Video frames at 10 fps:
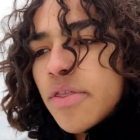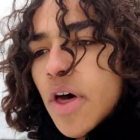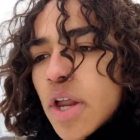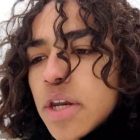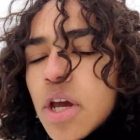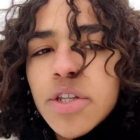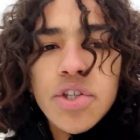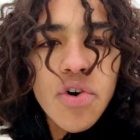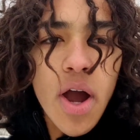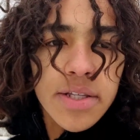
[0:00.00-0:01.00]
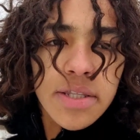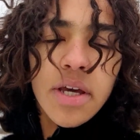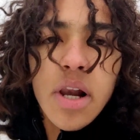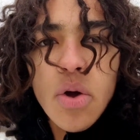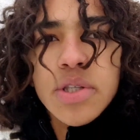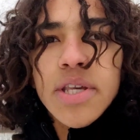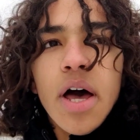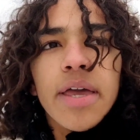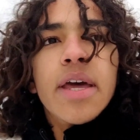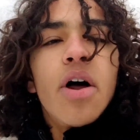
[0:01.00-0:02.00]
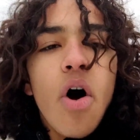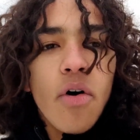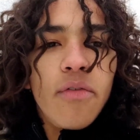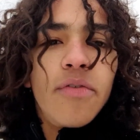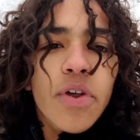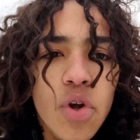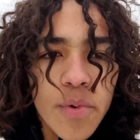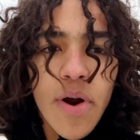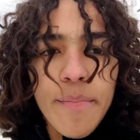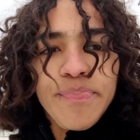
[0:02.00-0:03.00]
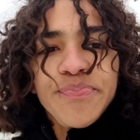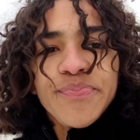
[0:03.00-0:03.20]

that construct the closed circuit of the numogram.